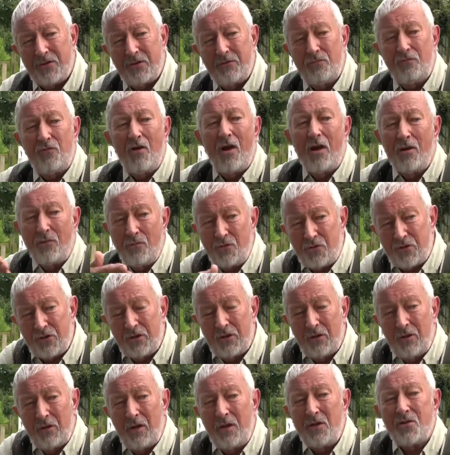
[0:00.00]
to roach
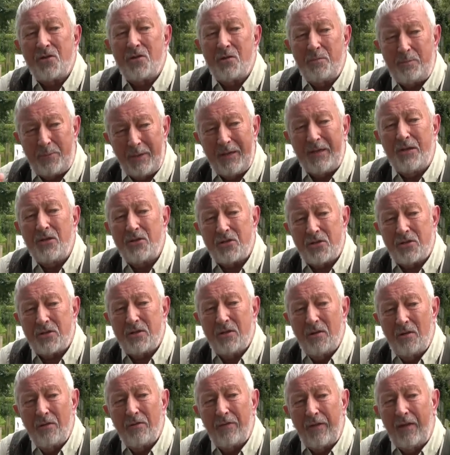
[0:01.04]
is the
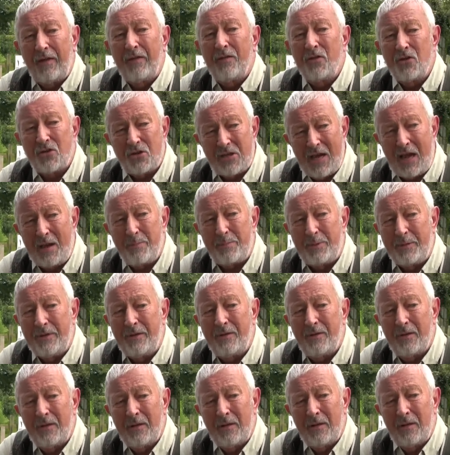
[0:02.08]
biggest thing that's
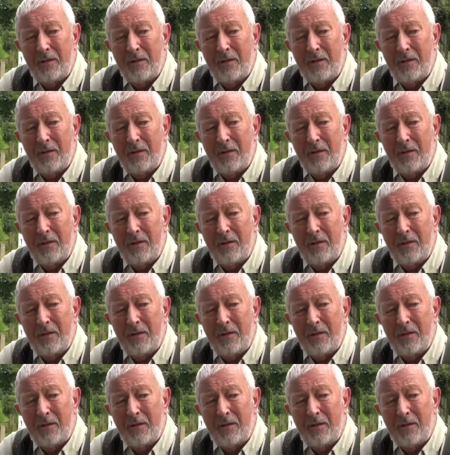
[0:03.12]
happened.